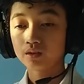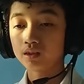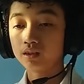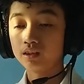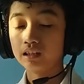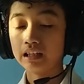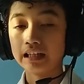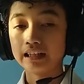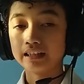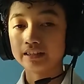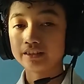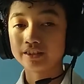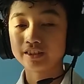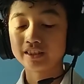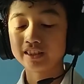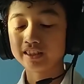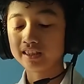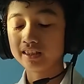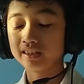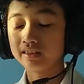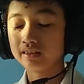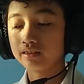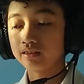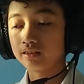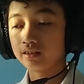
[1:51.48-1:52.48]
glass
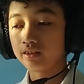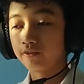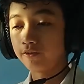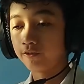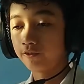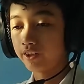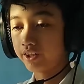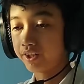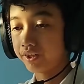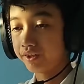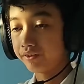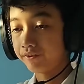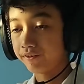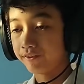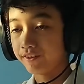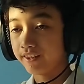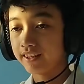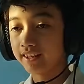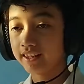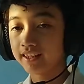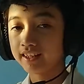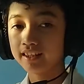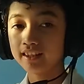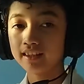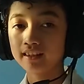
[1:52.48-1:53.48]
sheet very
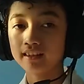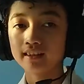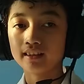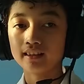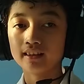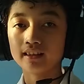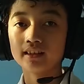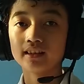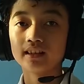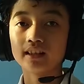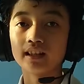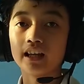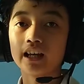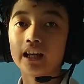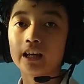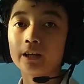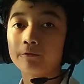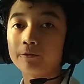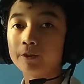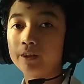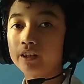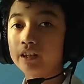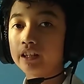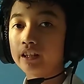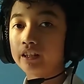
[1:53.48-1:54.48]
thinly, and
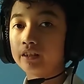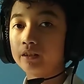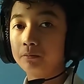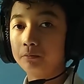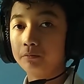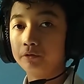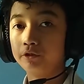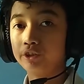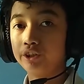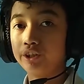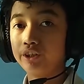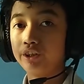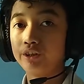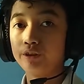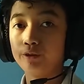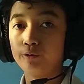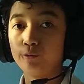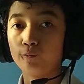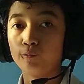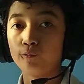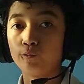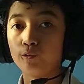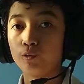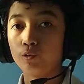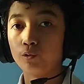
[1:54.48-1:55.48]
we let them dry
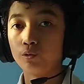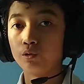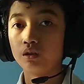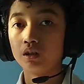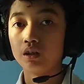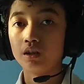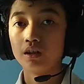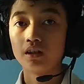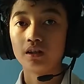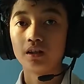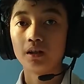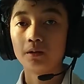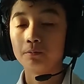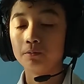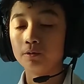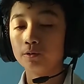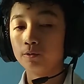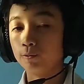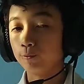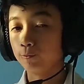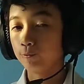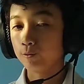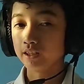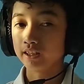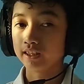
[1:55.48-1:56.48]
for a couple
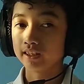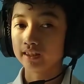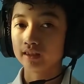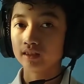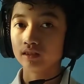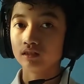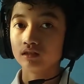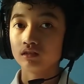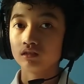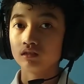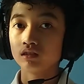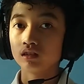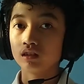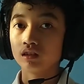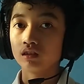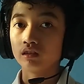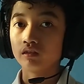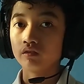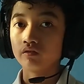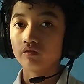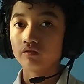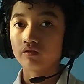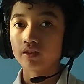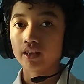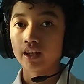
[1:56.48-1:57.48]
of weeks.
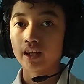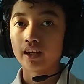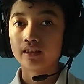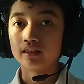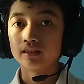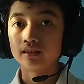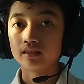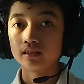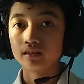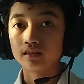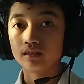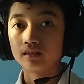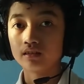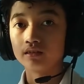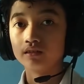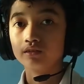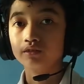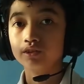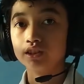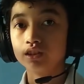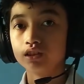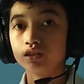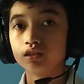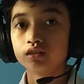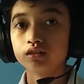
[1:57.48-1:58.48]
And the
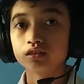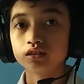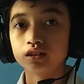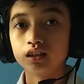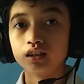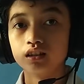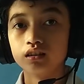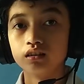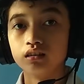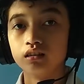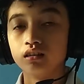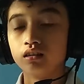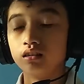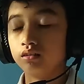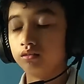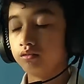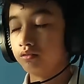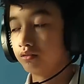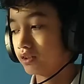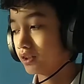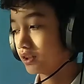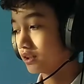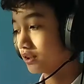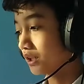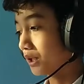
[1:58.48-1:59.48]
results are:
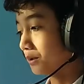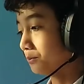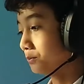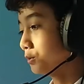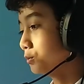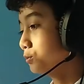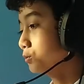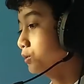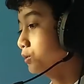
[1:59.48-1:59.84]
sample